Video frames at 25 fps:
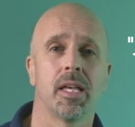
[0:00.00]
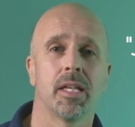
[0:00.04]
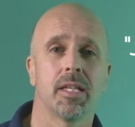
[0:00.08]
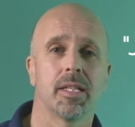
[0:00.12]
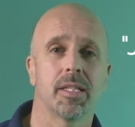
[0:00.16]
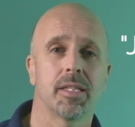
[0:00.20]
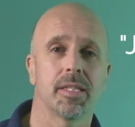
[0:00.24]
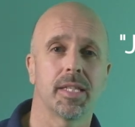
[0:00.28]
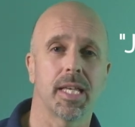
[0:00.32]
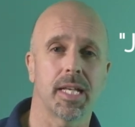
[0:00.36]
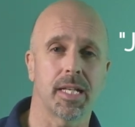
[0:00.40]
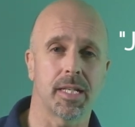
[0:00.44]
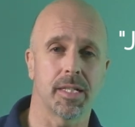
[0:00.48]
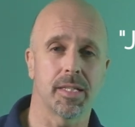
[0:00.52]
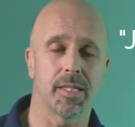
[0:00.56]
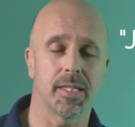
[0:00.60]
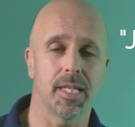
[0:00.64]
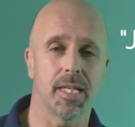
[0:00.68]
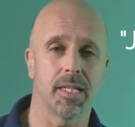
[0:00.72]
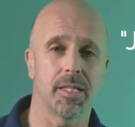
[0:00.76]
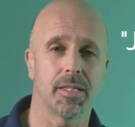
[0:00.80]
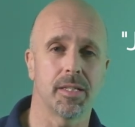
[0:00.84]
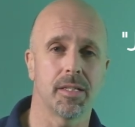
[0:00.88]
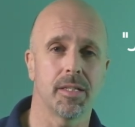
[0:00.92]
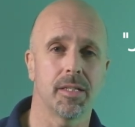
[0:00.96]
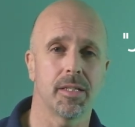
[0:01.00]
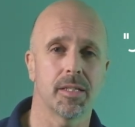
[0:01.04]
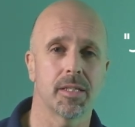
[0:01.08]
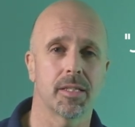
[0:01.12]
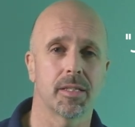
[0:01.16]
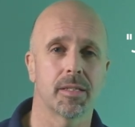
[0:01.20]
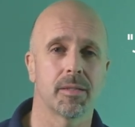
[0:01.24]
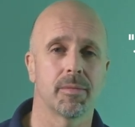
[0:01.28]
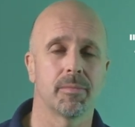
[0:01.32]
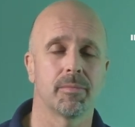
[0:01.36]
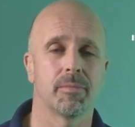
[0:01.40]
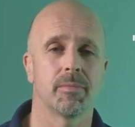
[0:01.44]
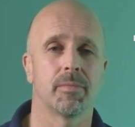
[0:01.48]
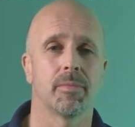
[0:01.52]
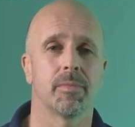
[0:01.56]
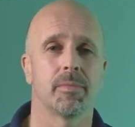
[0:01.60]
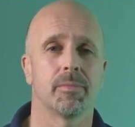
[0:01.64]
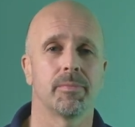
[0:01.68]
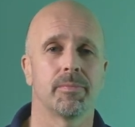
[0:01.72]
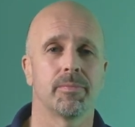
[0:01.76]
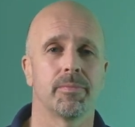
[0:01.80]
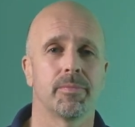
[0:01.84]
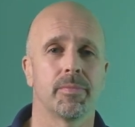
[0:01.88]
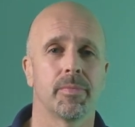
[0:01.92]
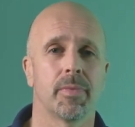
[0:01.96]
Second sentence.
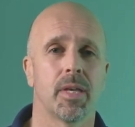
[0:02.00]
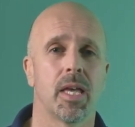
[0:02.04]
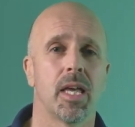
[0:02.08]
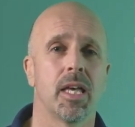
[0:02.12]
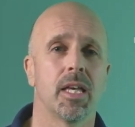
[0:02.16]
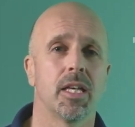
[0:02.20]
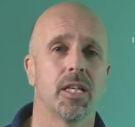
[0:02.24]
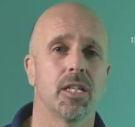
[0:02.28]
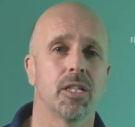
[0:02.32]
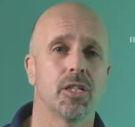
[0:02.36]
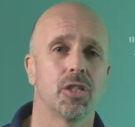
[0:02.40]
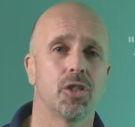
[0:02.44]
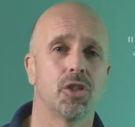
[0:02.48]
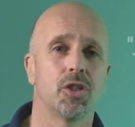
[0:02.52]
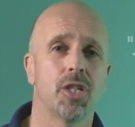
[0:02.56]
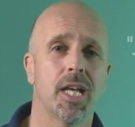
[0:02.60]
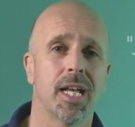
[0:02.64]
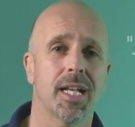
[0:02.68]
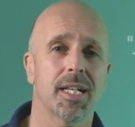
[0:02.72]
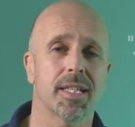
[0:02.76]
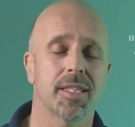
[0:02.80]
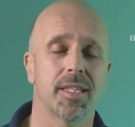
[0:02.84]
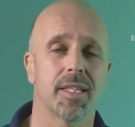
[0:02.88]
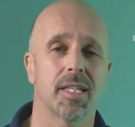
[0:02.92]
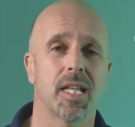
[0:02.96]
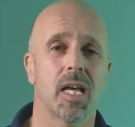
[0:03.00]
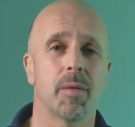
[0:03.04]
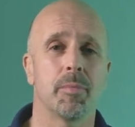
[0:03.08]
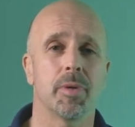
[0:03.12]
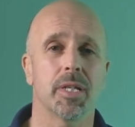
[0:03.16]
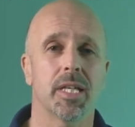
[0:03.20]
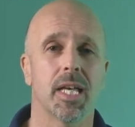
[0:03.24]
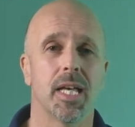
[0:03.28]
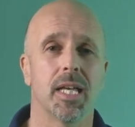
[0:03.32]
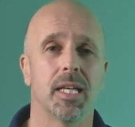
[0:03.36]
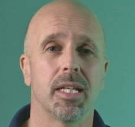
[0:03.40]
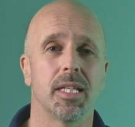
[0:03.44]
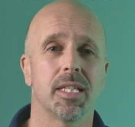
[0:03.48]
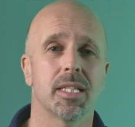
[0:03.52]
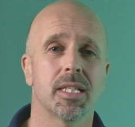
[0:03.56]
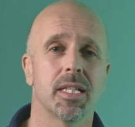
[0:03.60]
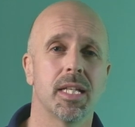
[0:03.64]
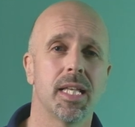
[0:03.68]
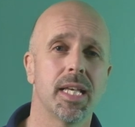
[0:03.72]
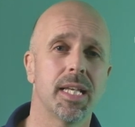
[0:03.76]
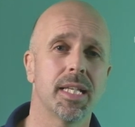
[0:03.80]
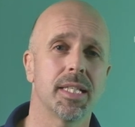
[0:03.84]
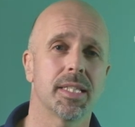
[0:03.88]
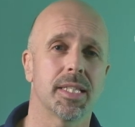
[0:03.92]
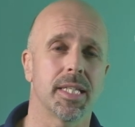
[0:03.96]
Jack said Abigail is
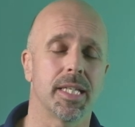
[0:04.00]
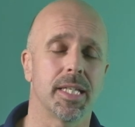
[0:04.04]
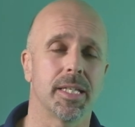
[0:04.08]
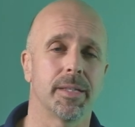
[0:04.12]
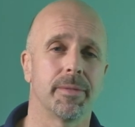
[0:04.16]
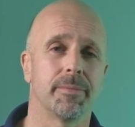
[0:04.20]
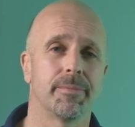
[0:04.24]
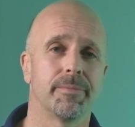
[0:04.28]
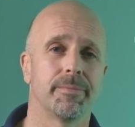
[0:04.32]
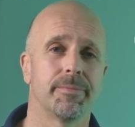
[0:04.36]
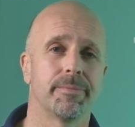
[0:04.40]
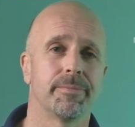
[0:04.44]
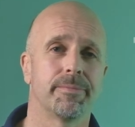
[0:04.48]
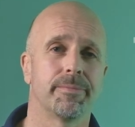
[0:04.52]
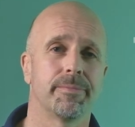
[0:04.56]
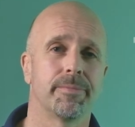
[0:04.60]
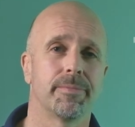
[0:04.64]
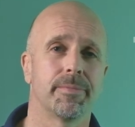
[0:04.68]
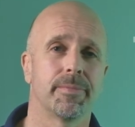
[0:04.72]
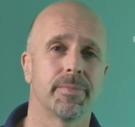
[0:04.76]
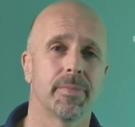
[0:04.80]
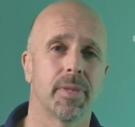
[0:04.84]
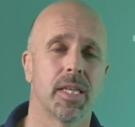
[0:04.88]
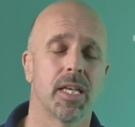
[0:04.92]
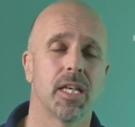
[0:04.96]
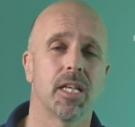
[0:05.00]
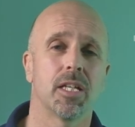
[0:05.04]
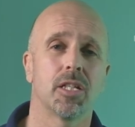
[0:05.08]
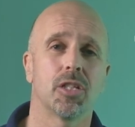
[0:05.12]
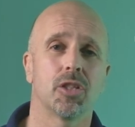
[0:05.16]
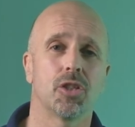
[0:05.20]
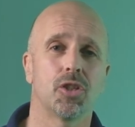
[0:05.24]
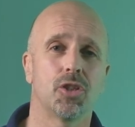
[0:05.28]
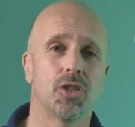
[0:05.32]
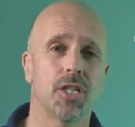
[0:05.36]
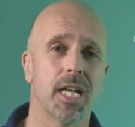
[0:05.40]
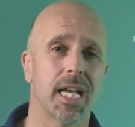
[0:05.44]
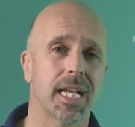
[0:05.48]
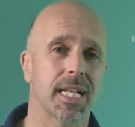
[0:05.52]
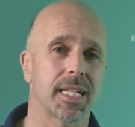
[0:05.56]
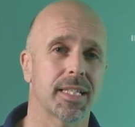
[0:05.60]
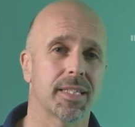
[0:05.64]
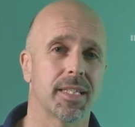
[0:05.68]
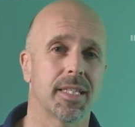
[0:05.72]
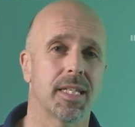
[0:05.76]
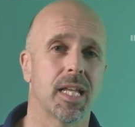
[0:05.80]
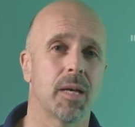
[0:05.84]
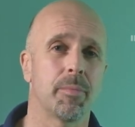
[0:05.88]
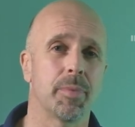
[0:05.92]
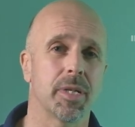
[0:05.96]
lazy. Jack
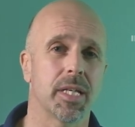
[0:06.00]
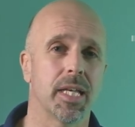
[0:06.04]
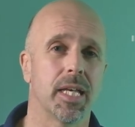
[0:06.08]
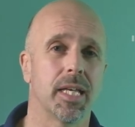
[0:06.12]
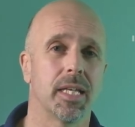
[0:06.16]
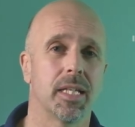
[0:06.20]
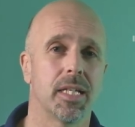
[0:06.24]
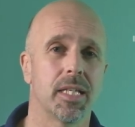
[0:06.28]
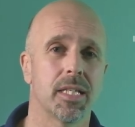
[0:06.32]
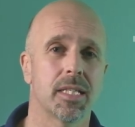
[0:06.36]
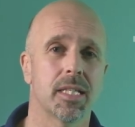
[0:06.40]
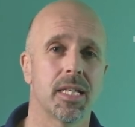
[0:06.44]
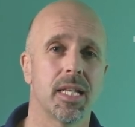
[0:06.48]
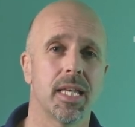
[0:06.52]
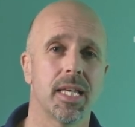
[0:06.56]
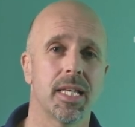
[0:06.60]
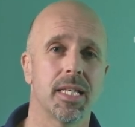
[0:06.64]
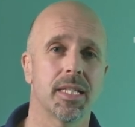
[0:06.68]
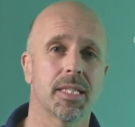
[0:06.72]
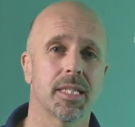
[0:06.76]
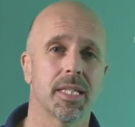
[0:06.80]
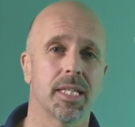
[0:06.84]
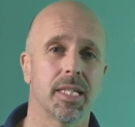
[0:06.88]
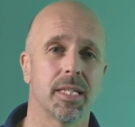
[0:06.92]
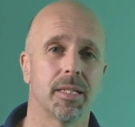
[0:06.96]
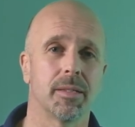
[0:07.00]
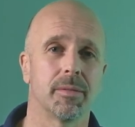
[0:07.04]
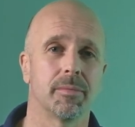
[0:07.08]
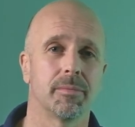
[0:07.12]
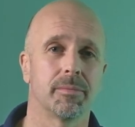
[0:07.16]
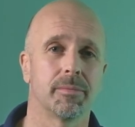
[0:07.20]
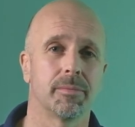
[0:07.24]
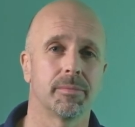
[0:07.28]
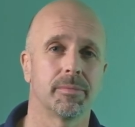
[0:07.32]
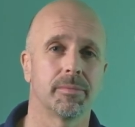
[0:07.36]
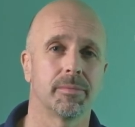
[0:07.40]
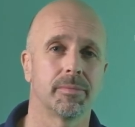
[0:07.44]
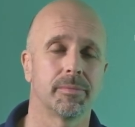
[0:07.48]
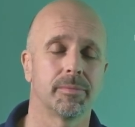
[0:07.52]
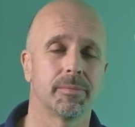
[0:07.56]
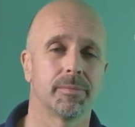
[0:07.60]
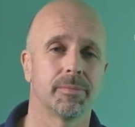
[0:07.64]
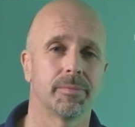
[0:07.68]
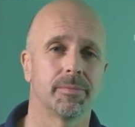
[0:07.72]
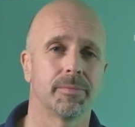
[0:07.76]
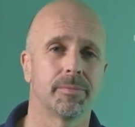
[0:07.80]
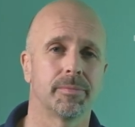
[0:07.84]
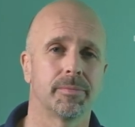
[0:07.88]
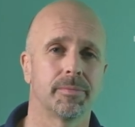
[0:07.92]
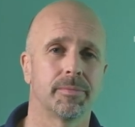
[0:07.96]
said Abigail is lazy.
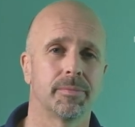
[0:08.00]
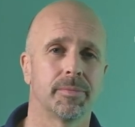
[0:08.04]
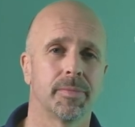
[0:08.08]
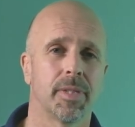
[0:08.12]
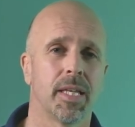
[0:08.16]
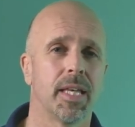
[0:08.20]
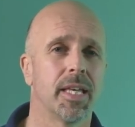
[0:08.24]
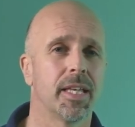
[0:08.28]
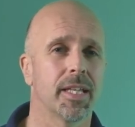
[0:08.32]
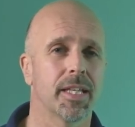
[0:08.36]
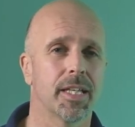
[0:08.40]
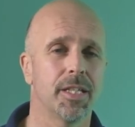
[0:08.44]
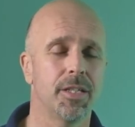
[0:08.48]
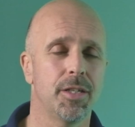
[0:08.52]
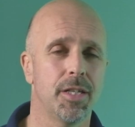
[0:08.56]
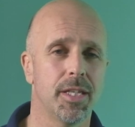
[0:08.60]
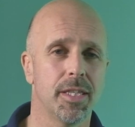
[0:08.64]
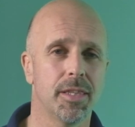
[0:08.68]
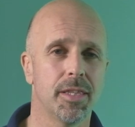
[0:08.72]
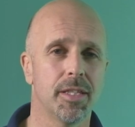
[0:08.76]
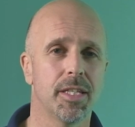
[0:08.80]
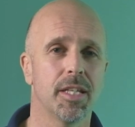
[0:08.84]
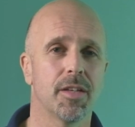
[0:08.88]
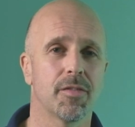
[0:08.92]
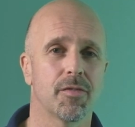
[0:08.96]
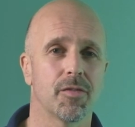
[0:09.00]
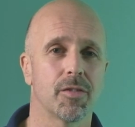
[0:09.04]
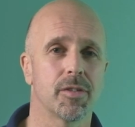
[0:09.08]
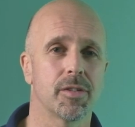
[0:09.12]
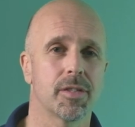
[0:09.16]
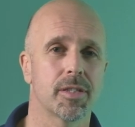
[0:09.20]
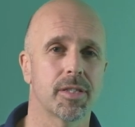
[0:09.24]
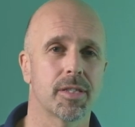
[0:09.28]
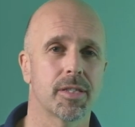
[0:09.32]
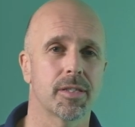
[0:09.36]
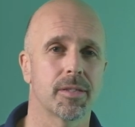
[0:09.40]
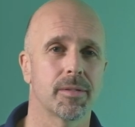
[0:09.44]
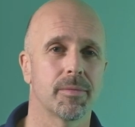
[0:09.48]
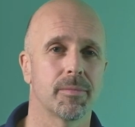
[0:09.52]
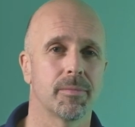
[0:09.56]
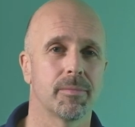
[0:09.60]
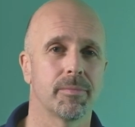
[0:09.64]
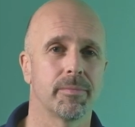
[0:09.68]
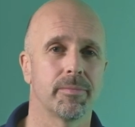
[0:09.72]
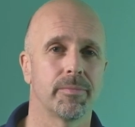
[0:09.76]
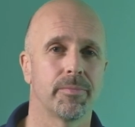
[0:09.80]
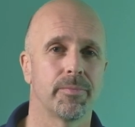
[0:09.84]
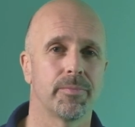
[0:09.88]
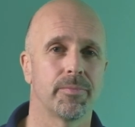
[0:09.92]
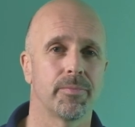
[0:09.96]
Can you hear the difference?
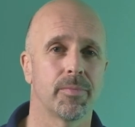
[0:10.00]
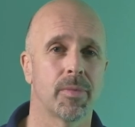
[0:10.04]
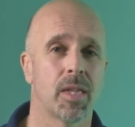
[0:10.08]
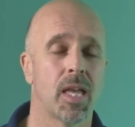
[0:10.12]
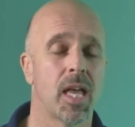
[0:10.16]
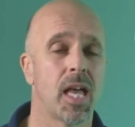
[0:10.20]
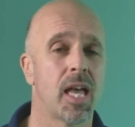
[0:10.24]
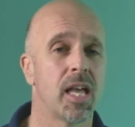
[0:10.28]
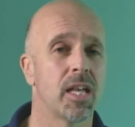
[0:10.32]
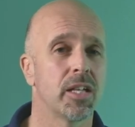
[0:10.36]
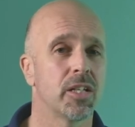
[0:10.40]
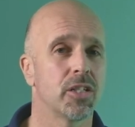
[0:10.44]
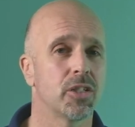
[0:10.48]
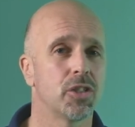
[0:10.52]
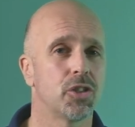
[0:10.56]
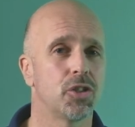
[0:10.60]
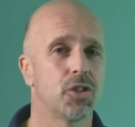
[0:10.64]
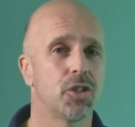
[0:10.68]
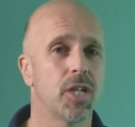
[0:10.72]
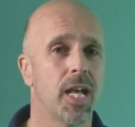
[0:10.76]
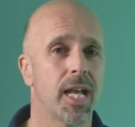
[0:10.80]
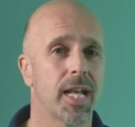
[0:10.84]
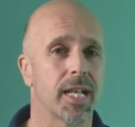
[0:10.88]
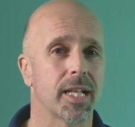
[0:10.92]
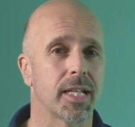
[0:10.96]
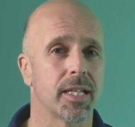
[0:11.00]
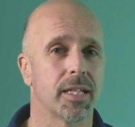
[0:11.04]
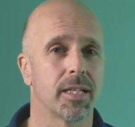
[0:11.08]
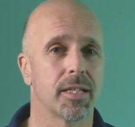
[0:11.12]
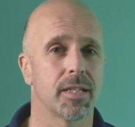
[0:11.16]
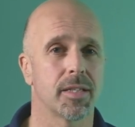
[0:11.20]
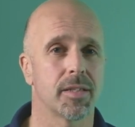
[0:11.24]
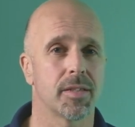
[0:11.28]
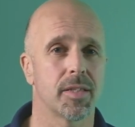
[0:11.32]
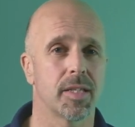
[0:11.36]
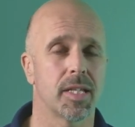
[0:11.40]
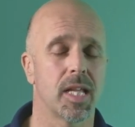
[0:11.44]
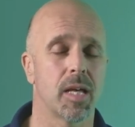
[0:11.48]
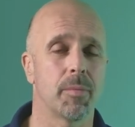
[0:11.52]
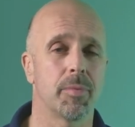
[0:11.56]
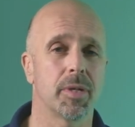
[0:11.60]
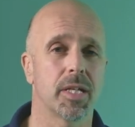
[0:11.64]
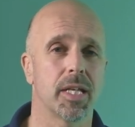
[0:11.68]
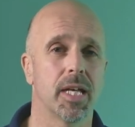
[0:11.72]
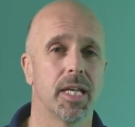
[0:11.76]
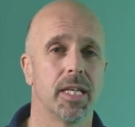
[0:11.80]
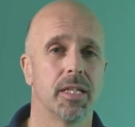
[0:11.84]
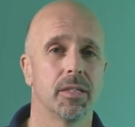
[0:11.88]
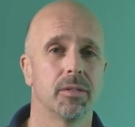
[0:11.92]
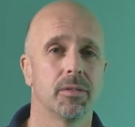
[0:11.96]
Jack, said
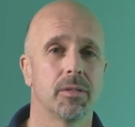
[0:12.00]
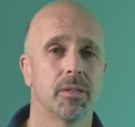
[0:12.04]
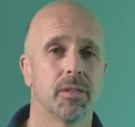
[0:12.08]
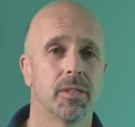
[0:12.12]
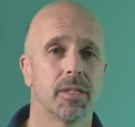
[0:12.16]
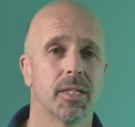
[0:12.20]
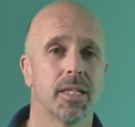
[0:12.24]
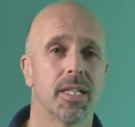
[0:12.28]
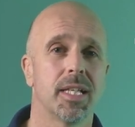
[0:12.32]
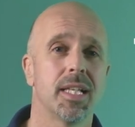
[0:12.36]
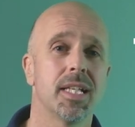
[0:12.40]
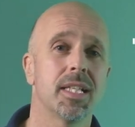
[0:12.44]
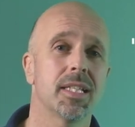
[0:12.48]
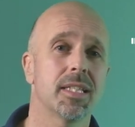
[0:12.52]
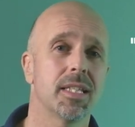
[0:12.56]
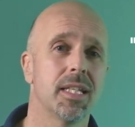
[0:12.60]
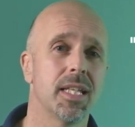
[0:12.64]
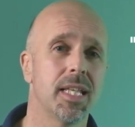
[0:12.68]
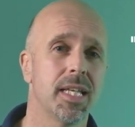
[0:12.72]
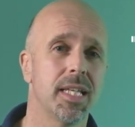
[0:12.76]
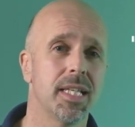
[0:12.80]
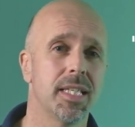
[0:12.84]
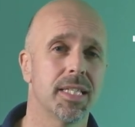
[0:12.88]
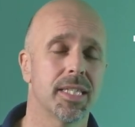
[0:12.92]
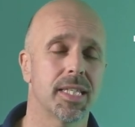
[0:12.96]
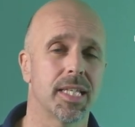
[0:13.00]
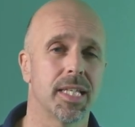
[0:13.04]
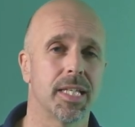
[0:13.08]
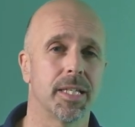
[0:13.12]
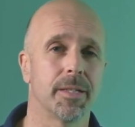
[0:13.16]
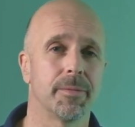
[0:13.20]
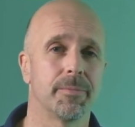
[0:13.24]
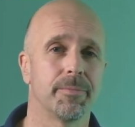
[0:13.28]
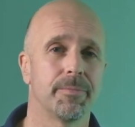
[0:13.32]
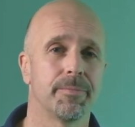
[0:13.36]
Abigail, is lazy.